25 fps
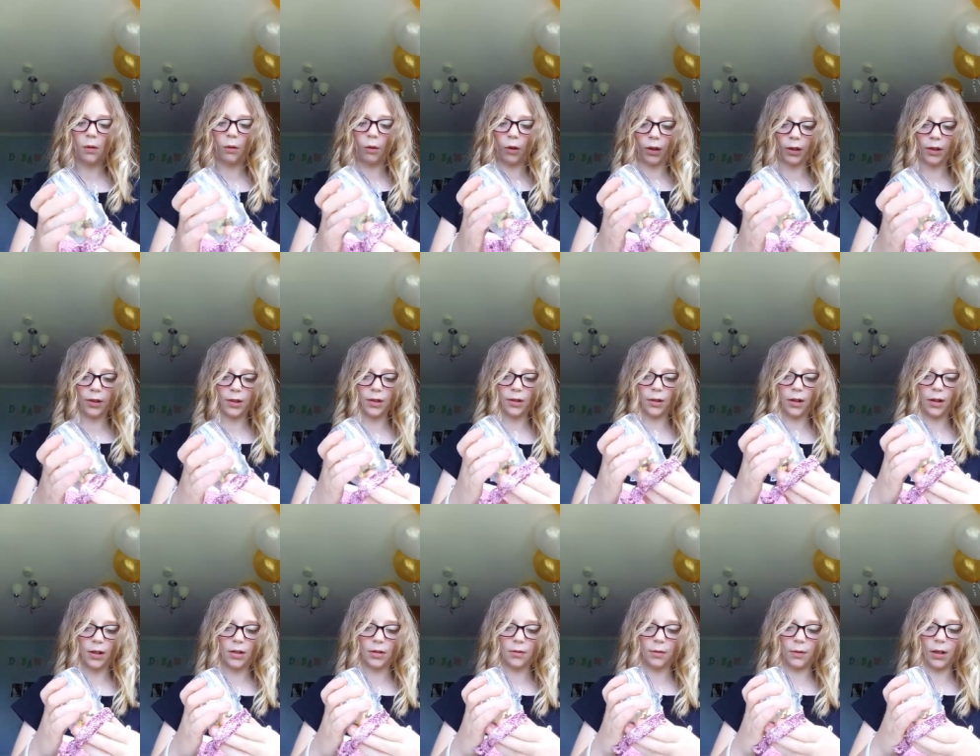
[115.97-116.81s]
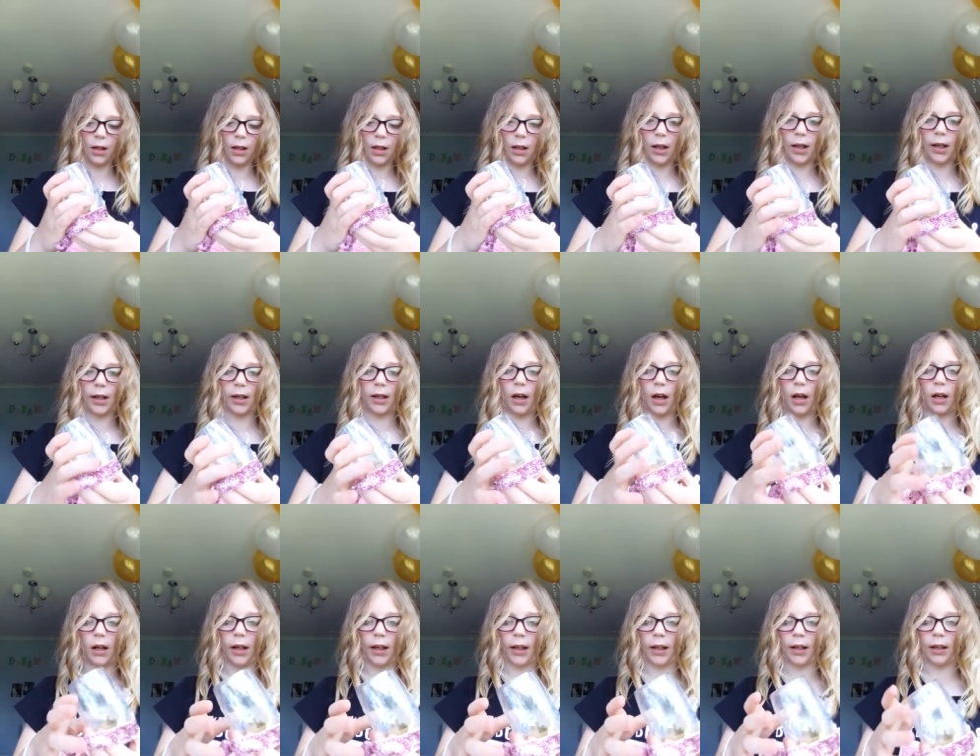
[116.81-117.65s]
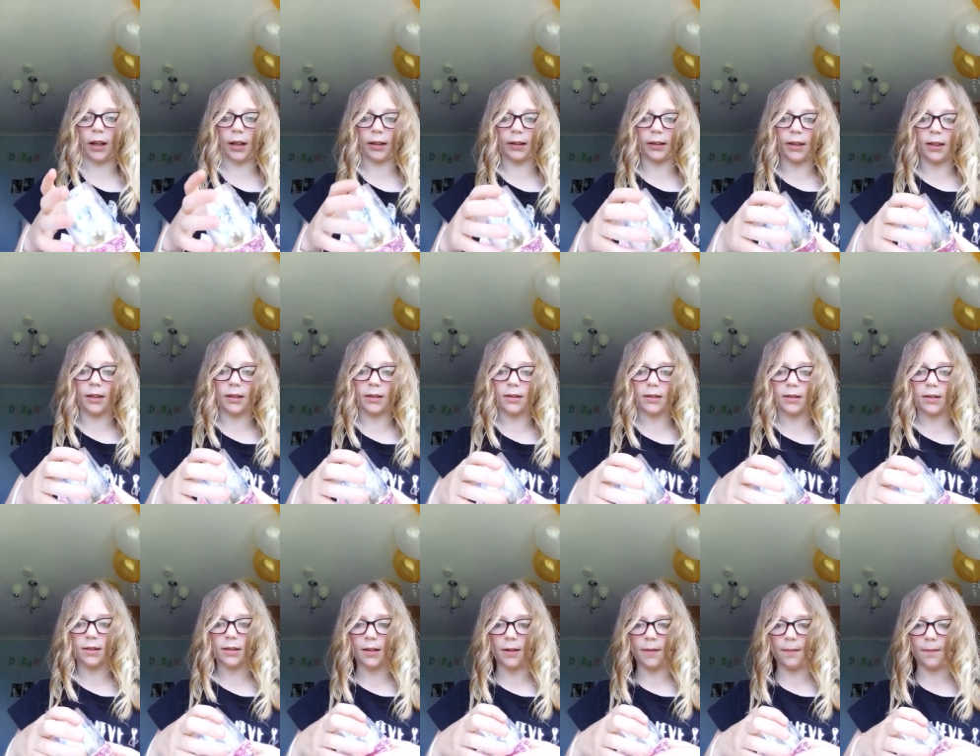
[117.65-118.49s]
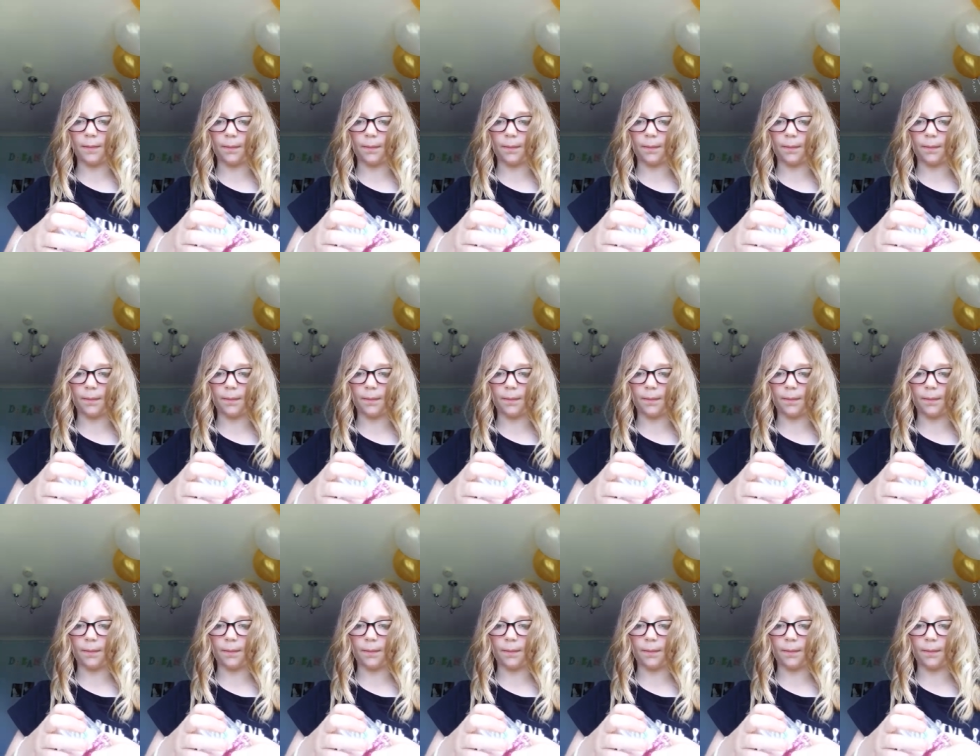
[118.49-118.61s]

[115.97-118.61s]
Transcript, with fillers: want to I just want to like I like it like this